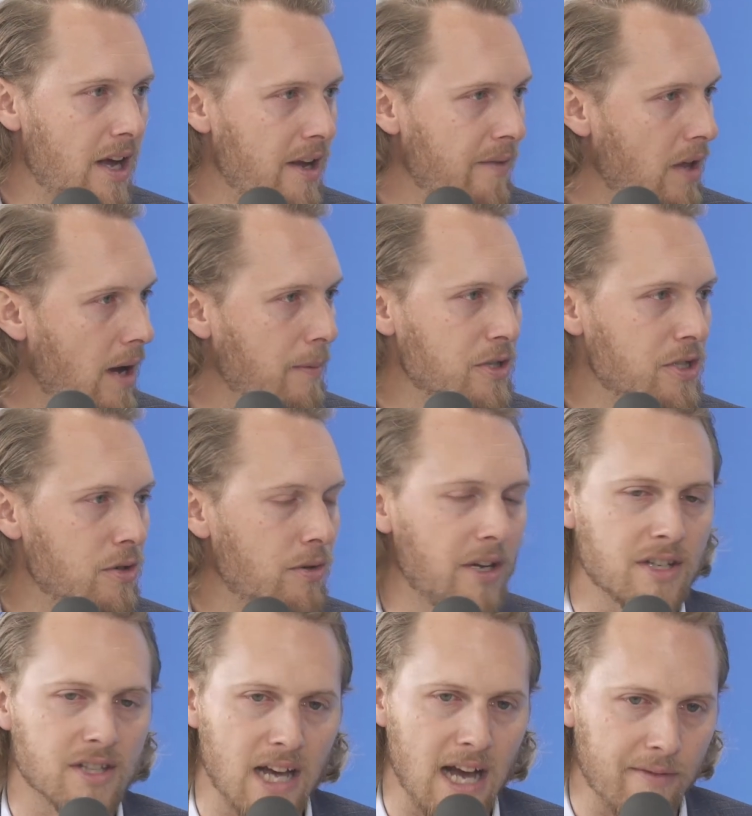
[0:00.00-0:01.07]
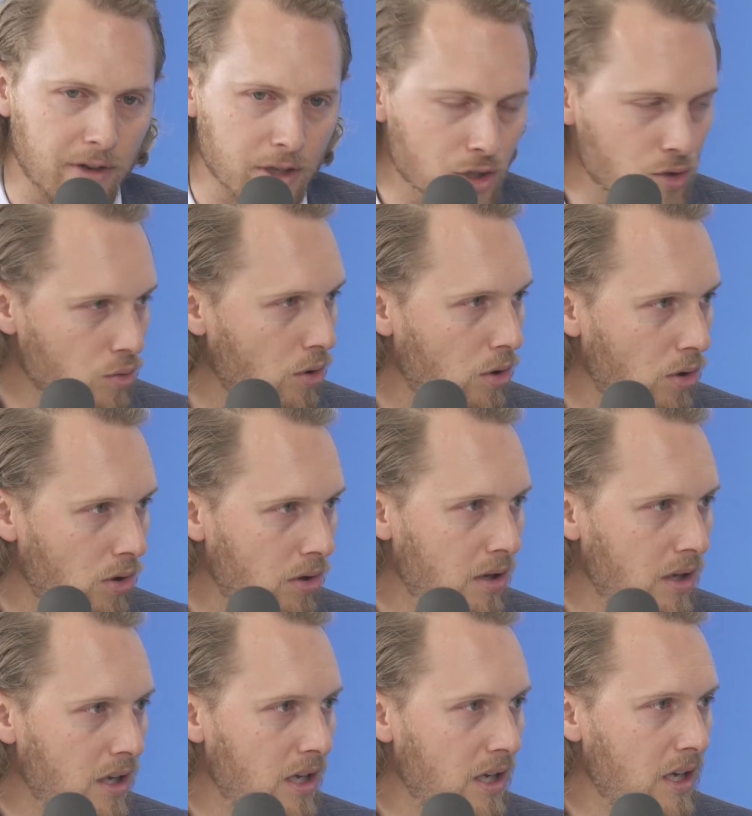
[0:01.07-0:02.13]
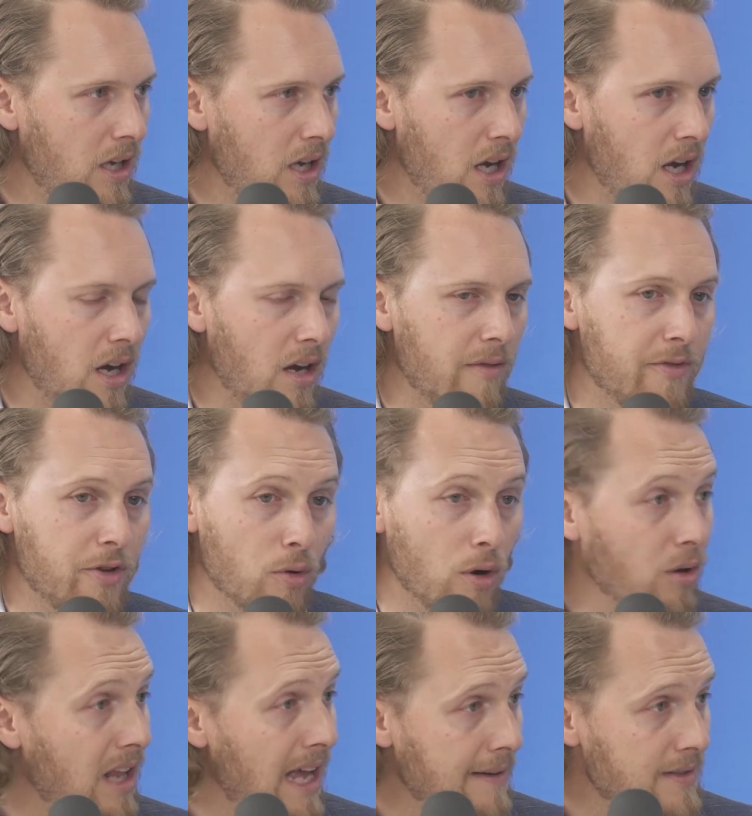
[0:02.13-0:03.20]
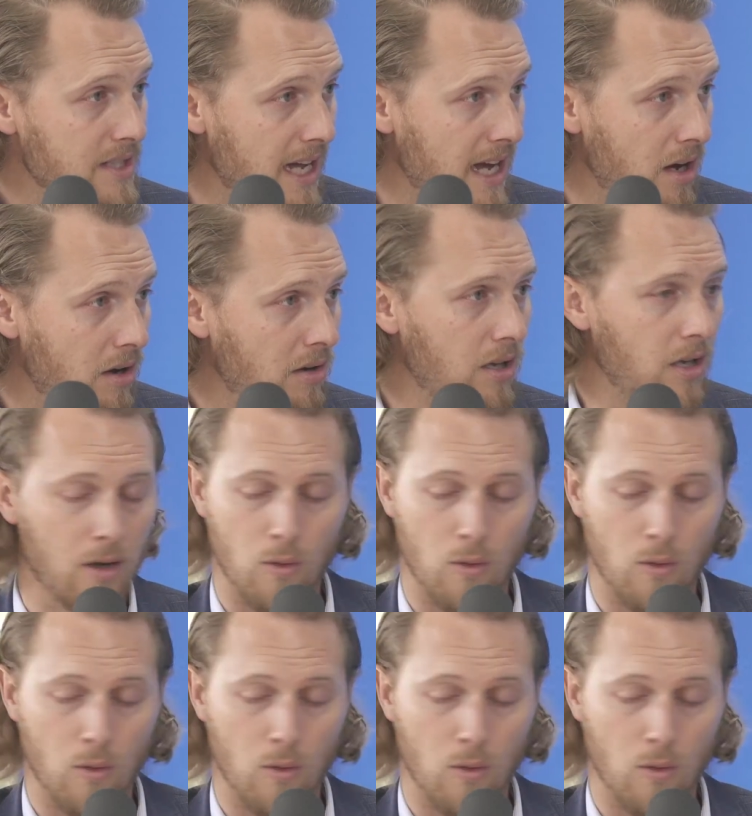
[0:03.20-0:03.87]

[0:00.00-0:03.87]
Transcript: Now you have the opportunity to have control of your own lifestyle.